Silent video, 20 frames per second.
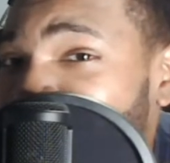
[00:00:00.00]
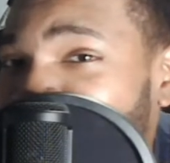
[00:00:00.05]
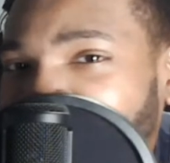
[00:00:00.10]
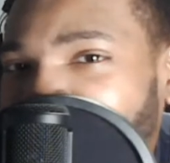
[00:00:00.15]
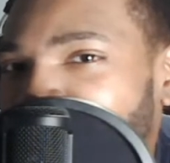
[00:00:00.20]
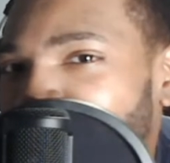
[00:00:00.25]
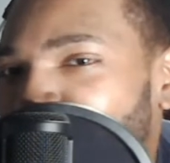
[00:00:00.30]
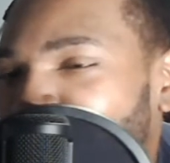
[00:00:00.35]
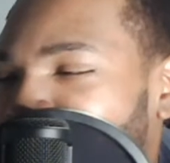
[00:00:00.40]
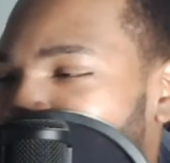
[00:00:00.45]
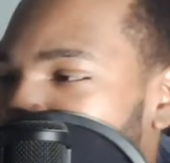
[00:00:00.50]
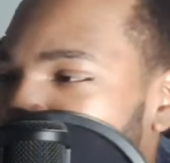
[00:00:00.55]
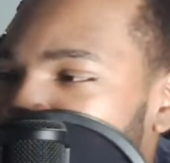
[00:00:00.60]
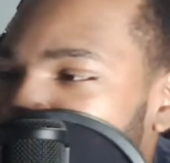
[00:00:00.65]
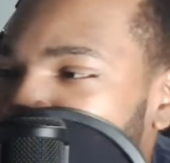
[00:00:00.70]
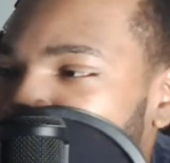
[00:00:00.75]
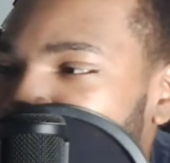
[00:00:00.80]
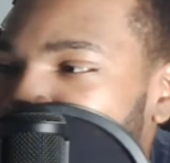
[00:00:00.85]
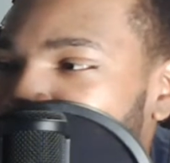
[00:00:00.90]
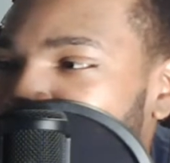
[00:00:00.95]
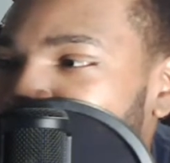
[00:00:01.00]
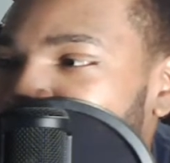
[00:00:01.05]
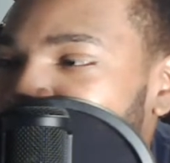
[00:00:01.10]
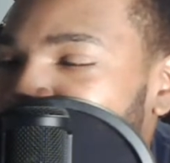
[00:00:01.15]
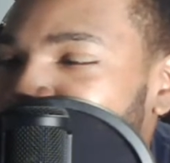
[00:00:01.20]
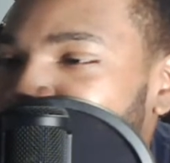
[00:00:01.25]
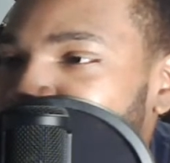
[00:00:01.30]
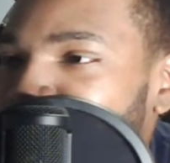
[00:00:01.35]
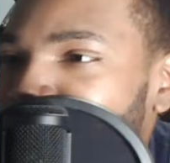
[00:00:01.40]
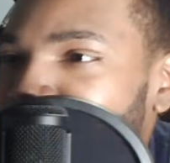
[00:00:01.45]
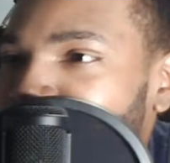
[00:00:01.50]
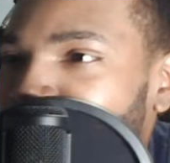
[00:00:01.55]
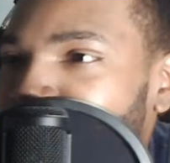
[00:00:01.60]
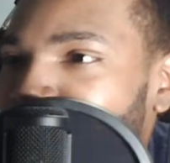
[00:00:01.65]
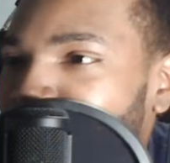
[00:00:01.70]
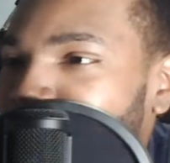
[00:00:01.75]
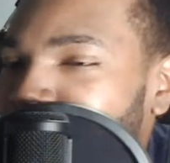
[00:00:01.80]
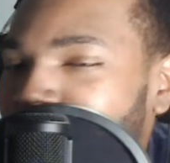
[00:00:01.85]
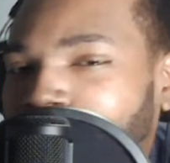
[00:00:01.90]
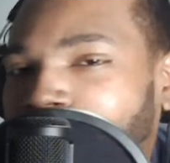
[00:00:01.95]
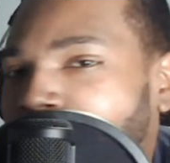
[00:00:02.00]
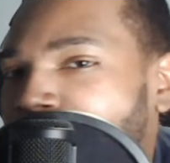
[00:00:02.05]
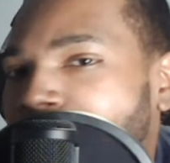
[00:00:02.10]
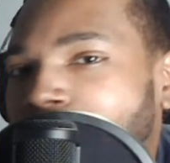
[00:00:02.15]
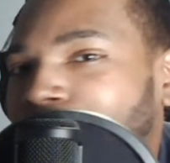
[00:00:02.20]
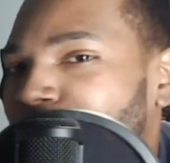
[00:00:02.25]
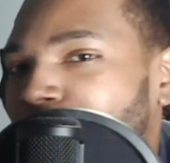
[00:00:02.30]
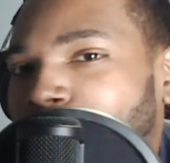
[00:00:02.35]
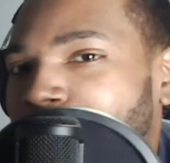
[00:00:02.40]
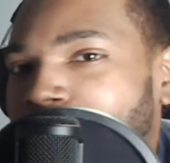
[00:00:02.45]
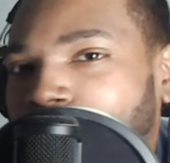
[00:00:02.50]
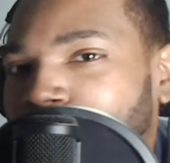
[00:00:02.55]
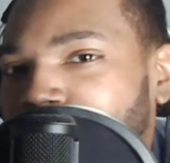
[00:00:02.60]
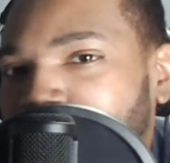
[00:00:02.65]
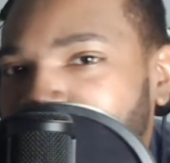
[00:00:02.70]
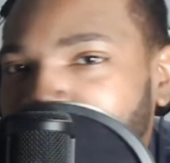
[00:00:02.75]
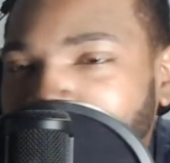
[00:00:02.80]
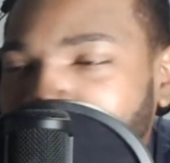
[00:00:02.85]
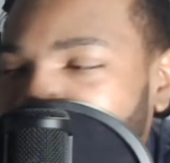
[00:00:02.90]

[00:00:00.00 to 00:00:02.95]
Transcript: same way liquor do, but the aftermath isn't